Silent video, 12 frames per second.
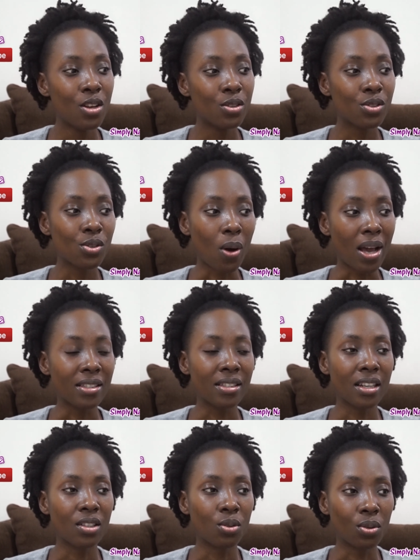so I
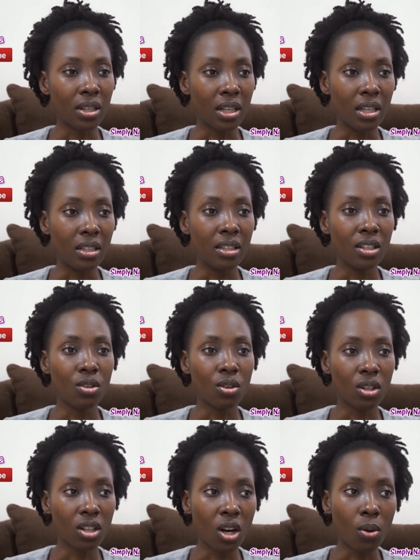said, okay, the
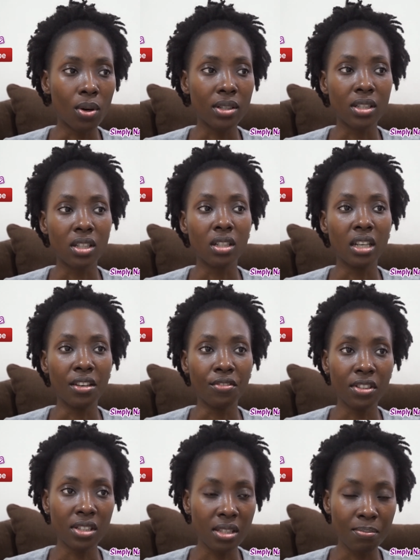coconut water, if
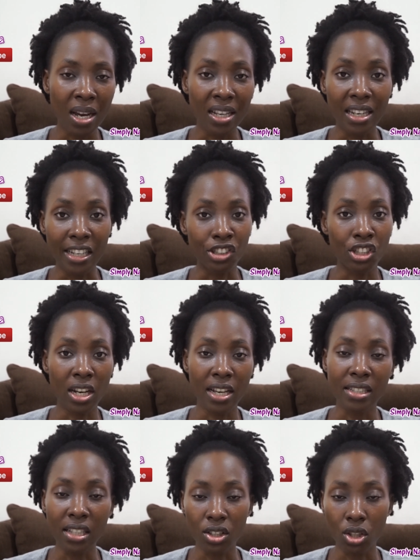it's my
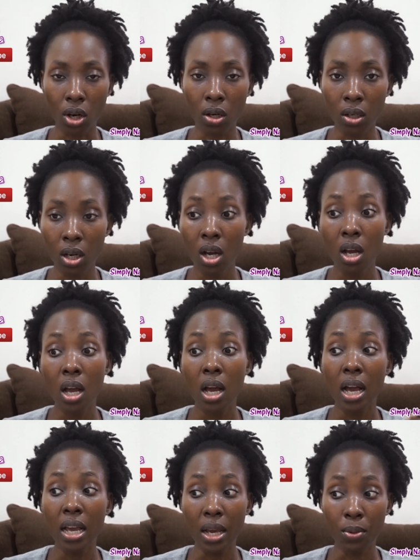electrolytes are
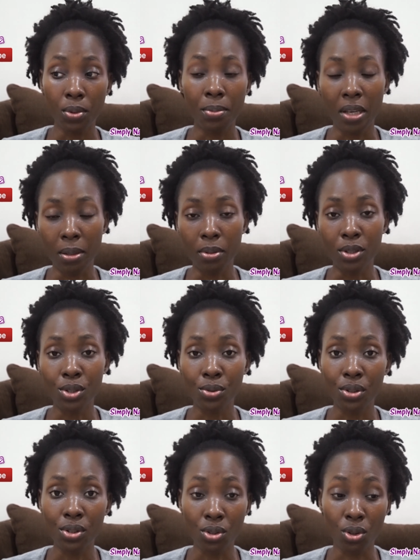down, it will be able to
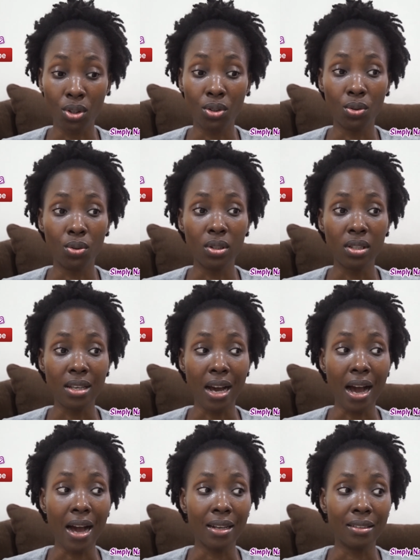restore those.
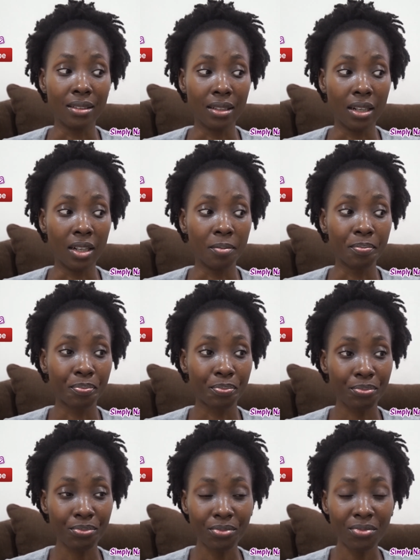And um,
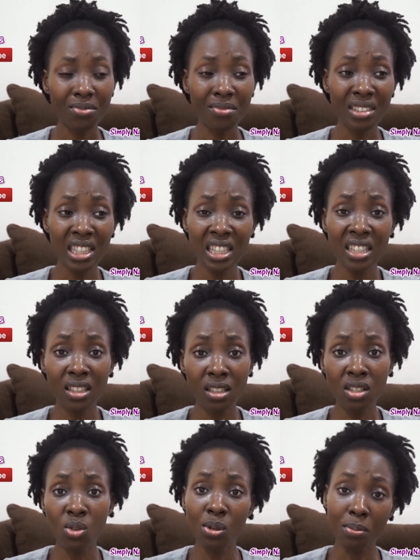the little
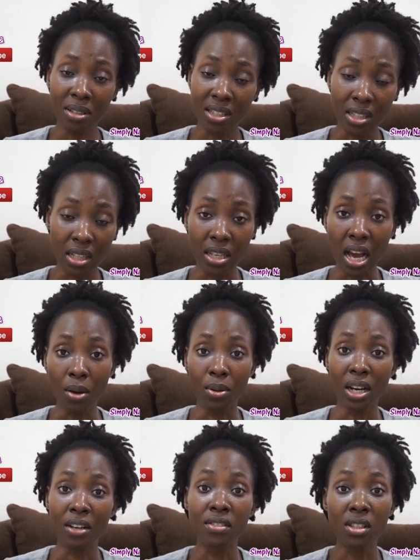sweet biscuit, I would
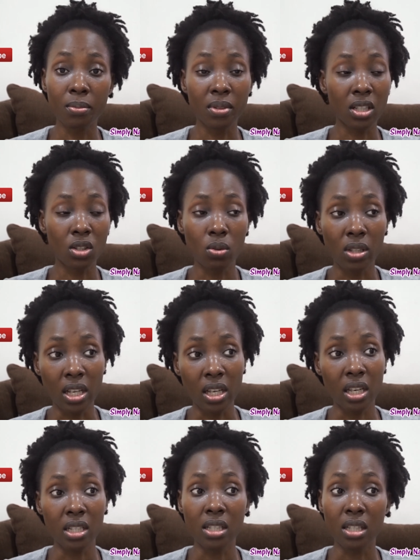have something sweet in
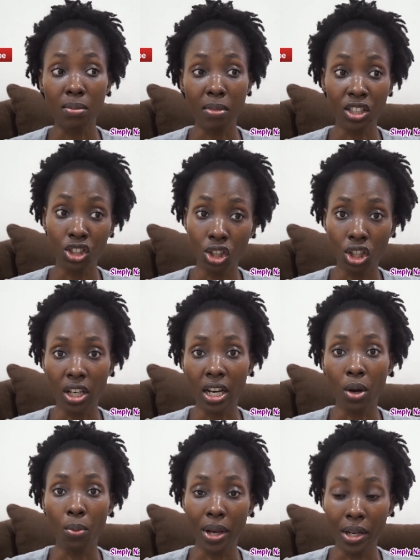case it's my sugar
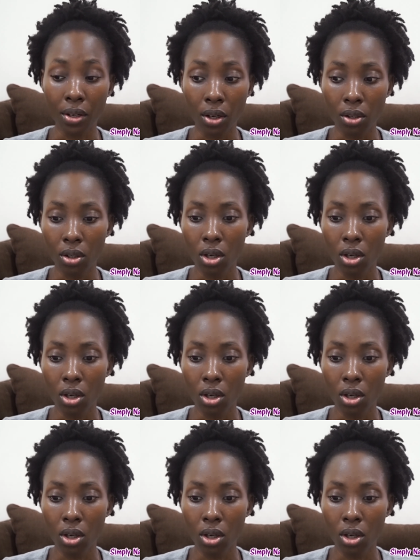that went down.